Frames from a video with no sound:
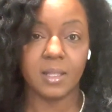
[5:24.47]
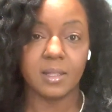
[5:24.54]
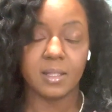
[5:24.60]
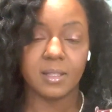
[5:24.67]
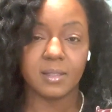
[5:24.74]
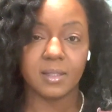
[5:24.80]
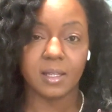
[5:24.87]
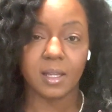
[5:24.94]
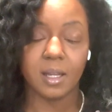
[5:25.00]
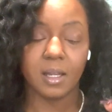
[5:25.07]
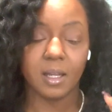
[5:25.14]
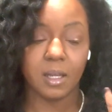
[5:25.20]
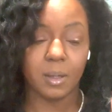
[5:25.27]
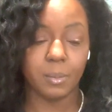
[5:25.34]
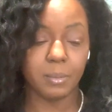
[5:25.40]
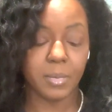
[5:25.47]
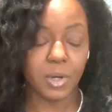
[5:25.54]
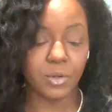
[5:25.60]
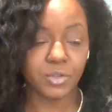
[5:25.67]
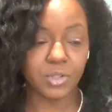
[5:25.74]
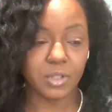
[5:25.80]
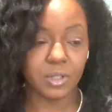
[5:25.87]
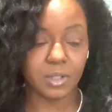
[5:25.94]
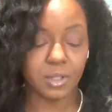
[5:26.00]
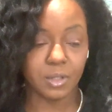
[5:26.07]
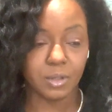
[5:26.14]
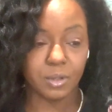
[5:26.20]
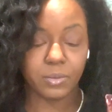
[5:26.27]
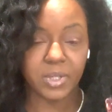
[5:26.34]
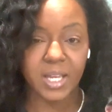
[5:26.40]
This
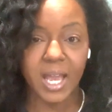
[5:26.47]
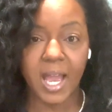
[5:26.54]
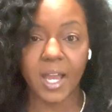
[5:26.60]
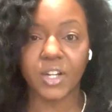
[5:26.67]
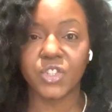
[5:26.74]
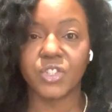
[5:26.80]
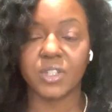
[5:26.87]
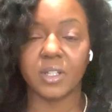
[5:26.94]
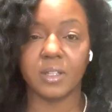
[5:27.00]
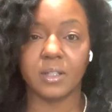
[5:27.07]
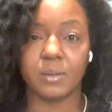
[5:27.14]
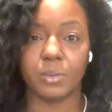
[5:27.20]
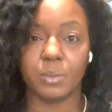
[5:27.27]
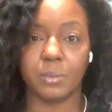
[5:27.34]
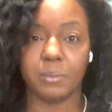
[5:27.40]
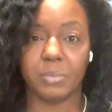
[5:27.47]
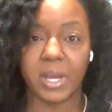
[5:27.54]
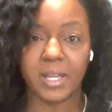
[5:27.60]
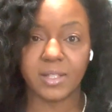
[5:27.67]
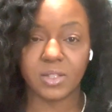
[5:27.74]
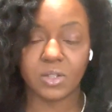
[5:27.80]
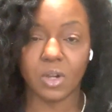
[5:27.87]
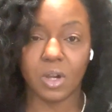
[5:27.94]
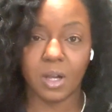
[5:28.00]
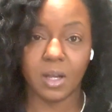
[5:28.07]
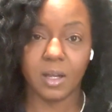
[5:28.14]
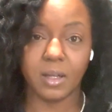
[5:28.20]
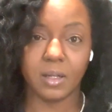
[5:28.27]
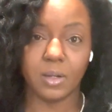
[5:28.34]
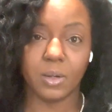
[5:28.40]
emotional reaction based
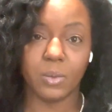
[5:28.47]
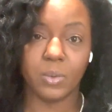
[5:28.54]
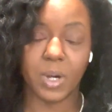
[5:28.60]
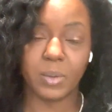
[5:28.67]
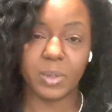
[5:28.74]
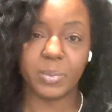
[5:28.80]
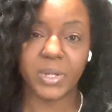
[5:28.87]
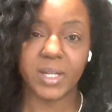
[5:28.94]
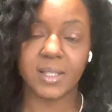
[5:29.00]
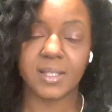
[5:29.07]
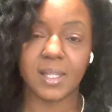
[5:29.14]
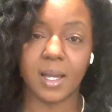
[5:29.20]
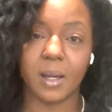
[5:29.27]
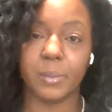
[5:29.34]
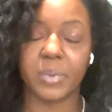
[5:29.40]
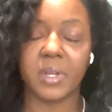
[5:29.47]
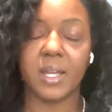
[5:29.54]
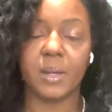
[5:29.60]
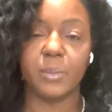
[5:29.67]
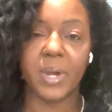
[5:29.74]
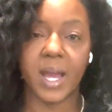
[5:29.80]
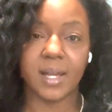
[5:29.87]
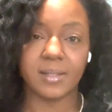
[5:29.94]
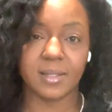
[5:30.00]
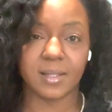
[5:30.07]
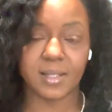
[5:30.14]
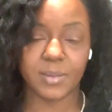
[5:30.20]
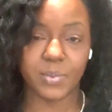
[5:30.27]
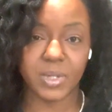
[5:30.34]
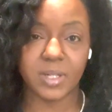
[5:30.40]
on what we picked up in past
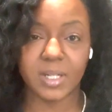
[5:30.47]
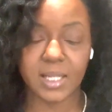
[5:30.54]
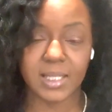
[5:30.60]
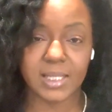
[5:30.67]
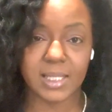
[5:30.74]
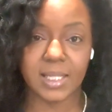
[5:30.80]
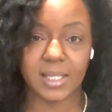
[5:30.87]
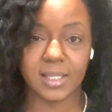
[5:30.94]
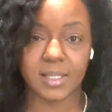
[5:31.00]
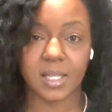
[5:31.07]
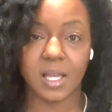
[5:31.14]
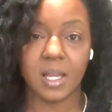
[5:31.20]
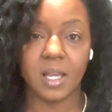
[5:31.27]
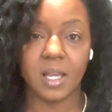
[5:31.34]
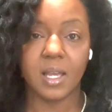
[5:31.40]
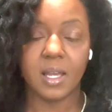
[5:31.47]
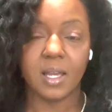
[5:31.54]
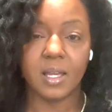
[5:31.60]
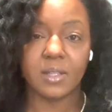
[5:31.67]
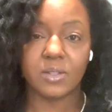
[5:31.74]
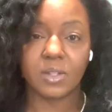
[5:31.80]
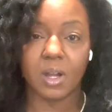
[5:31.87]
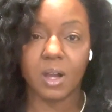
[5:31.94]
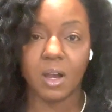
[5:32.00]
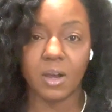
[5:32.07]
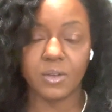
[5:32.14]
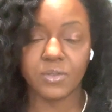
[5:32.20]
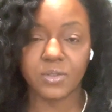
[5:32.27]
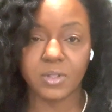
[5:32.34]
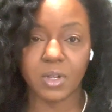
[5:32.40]
experiences is
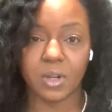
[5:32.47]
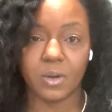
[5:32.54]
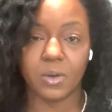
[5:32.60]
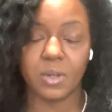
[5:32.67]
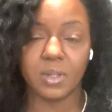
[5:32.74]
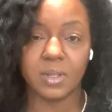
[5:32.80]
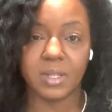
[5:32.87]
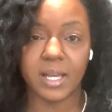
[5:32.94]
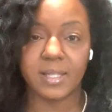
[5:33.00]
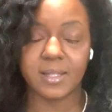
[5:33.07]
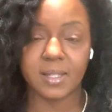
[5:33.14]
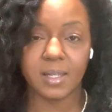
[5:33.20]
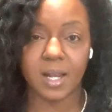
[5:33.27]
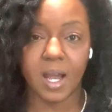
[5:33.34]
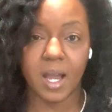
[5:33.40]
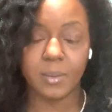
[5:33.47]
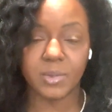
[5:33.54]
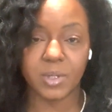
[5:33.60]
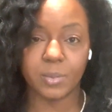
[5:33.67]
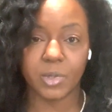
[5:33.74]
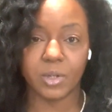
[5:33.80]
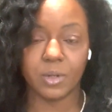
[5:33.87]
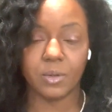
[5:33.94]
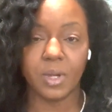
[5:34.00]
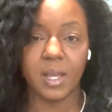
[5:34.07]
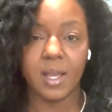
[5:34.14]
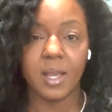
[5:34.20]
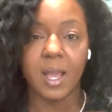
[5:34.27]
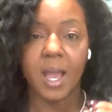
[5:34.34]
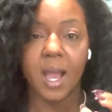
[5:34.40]
also less than optimal.
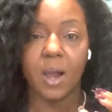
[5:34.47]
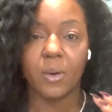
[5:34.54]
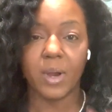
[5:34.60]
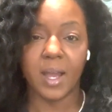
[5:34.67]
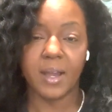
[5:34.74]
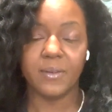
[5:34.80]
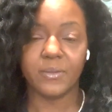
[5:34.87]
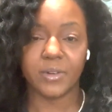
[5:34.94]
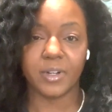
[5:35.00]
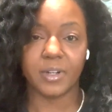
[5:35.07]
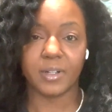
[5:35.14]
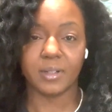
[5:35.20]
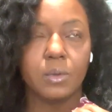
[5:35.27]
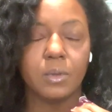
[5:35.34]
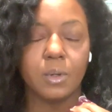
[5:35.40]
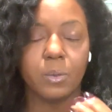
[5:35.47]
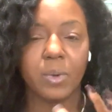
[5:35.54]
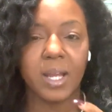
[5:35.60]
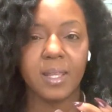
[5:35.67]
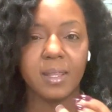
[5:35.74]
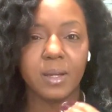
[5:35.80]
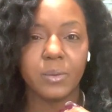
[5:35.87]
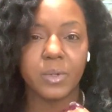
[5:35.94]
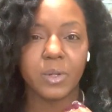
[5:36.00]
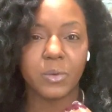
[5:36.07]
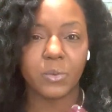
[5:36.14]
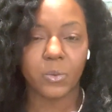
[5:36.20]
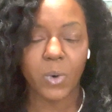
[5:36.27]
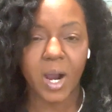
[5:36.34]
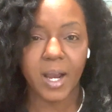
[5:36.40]
However, the way that we're
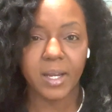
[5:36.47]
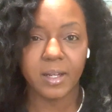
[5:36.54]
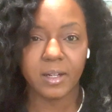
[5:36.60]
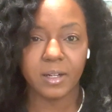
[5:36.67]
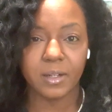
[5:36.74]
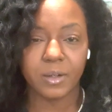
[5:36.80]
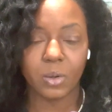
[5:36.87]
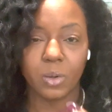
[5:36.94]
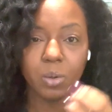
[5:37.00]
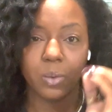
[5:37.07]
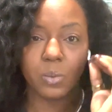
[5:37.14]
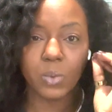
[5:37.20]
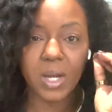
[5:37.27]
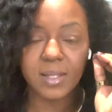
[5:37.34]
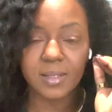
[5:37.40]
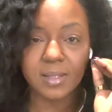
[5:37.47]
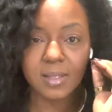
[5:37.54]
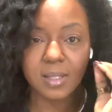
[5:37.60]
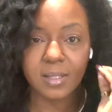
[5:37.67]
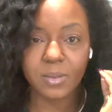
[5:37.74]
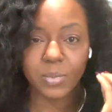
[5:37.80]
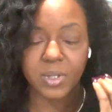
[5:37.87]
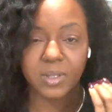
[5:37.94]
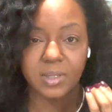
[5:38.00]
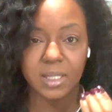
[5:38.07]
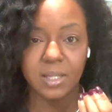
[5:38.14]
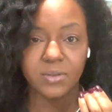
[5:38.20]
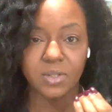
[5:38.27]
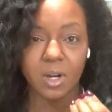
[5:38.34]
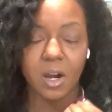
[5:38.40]
wired, once these
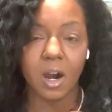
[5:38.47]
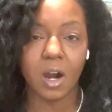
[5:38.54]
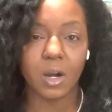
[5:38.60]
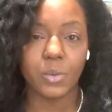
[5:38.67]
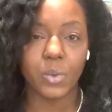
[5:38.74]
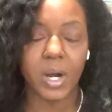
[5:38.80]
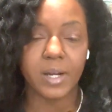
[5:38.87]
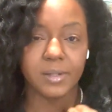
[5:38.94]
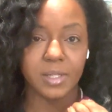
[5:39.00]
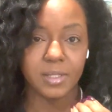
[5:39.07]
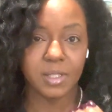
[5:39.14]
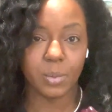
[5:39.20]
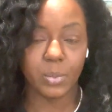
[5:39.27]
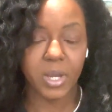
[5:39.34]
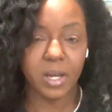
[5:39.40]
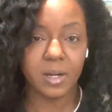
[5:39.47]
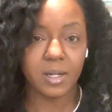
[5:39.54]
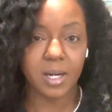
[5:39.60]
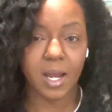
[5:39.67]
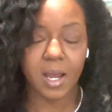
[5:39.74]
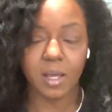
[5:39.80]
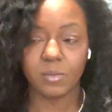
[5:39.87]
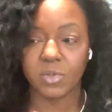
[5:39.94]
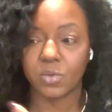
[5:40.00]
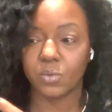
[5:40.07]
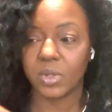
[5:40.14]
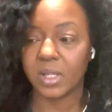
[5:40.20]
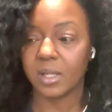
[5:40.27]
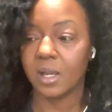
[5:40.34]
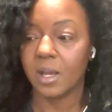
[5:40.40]
beliefs are hardwired into paradigms,
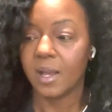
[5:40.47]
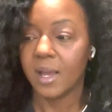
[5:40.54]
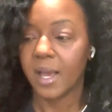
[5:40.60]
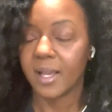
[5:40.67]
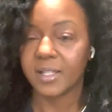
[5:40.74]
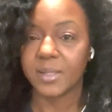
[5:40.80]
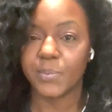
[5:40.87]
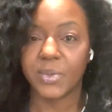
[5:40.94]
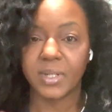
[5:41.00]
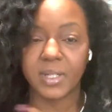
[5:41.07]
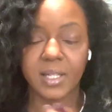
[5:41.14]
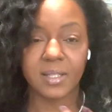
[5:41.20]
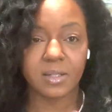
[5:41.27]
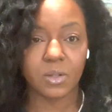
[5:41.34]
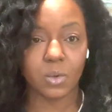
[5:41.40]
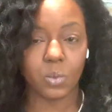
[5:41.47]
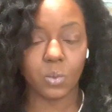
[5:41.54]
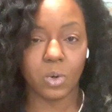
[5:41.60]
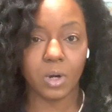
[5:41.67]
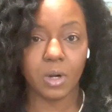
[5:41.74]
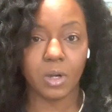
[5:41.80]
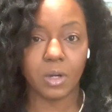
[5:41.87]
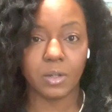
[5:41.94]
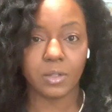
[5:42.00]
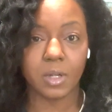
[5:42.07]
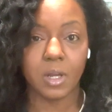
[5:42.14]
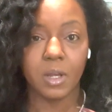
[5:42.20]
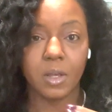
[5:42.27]
we experience the world